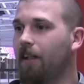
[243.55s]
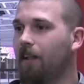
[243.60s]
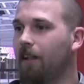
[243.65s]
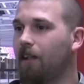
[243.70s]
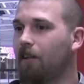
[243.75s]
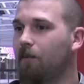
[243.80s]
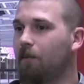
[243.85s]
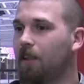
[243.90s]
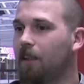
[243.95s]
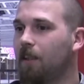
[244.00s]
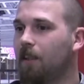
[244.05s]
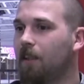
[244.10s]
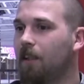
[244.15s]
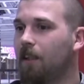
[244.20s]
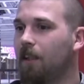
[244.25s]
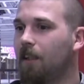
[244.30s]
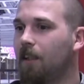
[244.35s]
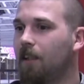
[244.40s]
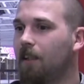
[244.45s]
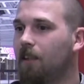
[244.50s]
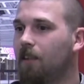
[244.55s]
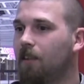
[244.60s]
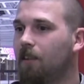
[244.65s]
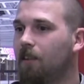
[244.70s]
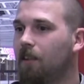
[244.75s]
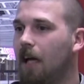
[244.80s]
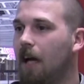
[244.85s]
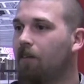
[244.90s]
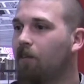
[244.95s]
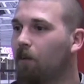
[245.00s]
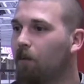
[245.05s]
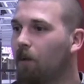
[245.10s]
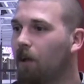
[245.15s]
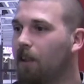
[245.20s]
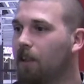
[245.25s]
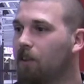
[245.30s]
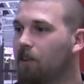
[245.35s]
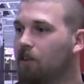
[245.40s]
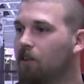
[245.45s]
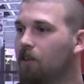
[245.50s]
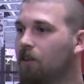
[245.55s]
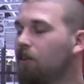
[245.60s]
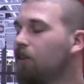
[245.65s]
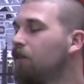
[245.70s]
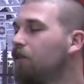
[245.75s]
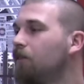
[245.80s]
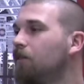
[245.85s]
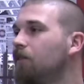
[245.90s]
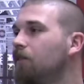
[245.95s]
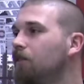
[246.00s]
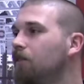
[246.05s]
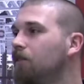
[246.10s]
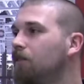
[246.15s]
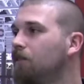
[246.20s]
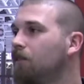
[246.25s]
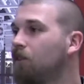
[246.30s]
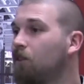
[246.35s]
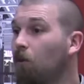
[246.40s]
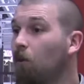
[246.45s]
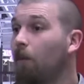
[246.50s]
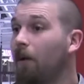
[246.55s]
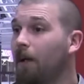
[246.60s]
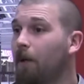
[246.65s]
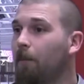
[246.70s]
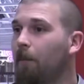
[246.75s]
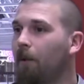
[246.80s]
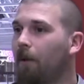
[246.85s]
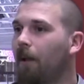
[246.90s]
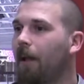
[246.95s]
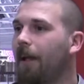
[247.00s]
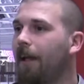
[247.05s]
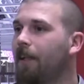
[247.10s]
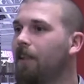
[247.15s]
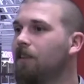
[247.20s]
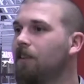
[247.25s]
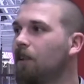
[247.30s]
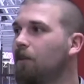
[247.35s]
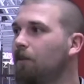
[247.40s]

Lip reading: I mean, after running so many plays,